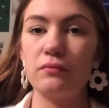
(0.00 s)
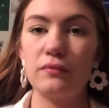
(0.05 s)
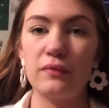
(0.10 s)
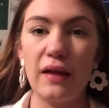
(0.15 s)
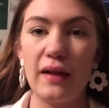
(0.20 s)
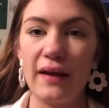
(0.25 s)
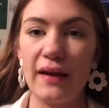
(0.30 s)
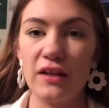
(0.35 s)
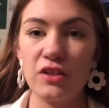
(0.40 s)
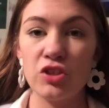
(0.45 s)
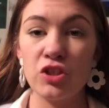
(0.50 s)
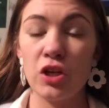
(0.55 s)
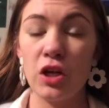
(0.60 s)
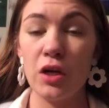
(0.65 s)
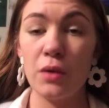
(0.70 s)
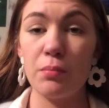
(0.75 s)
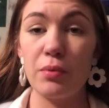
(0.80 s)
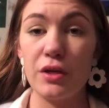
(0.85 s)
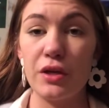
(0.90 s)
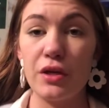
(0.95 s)
I actually got
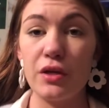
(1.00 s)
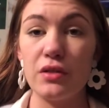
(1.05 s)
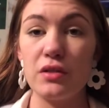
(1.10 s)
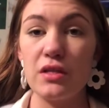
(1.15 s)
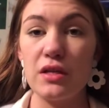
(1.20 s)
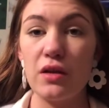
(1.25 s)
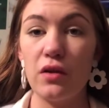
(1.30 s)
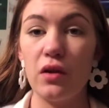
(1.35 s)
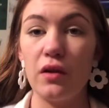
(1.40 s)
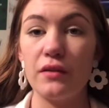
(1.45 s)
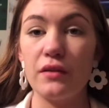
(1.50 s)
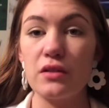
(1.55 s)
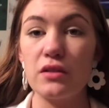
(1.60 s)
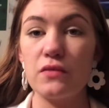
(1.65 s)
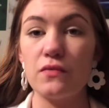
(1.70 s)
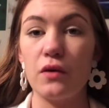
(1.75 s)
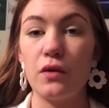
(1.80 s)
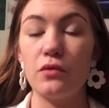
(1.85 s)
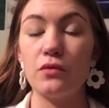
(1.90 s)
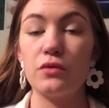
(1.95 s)
a pretty good deal on this
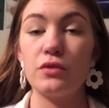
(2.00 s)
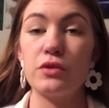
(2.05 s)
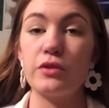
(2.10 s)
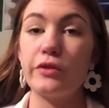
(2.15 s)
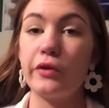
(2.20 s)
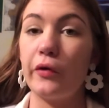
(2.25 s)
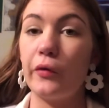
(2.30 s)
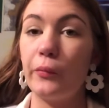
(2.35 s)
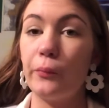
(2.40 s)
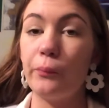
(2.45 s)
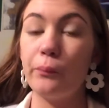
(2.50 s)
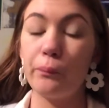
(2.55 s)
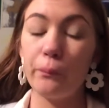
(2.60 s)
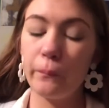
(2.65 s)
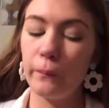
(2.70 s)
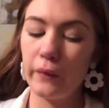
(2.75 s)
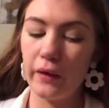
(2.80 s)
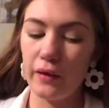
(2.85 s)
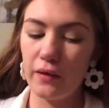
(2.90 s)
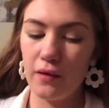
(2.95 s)
phone, so
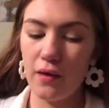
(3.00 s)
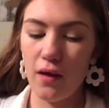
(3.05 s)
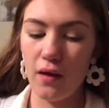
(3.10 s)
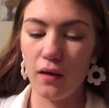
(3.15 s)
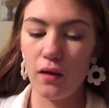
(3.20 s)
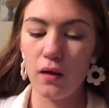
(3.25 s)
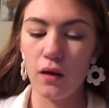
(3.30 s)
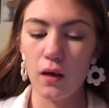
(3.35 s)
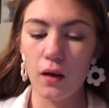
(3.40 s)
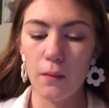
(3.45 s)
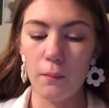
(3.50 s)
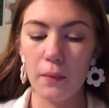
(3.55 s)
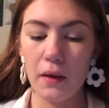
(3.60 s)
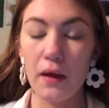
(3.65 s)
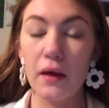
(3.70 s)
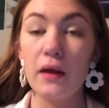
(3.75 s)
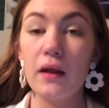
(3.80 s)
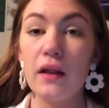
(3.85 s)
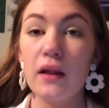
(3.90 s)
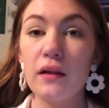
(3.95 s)
yeah.
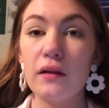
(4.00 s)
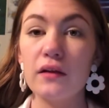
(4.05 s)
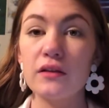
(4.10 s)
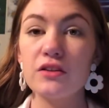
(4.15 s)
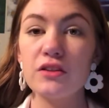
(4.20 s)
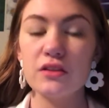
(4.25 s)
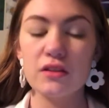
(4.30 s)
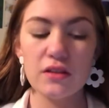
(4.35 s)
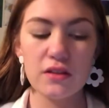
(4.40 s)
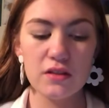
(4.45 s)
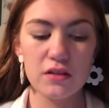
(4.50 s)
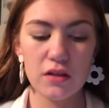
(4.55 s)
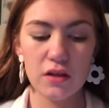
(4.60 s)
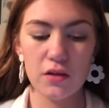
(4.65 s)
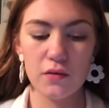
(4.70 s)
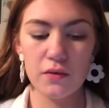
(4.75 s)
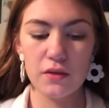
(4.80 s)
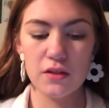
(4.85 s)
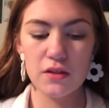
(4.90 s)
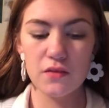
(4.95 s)
But let's just get
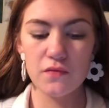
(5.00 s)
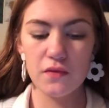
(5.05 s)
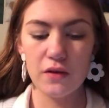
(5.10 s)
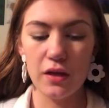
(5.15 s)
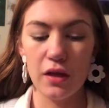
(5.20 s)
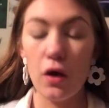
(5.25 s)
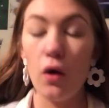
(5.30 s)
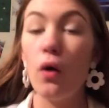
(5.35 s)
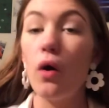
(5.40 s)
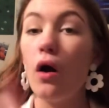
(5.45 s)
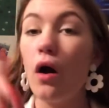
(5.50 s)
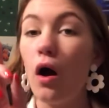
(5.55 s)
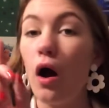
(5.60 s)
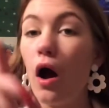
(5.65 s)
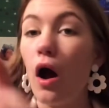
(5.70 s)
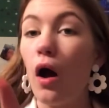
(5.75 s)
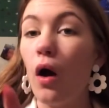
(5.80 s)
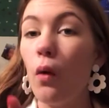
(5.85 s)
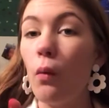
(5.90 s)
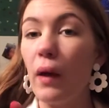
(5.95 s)
started with this video.
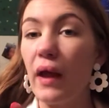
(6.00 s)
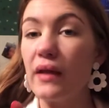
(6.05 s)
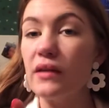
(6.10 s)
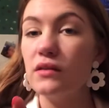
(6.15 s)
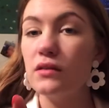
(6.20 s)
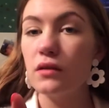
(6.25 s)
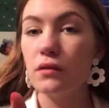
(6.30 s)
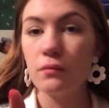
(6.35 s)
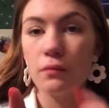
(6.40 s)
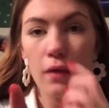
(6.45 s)
Oh, wait.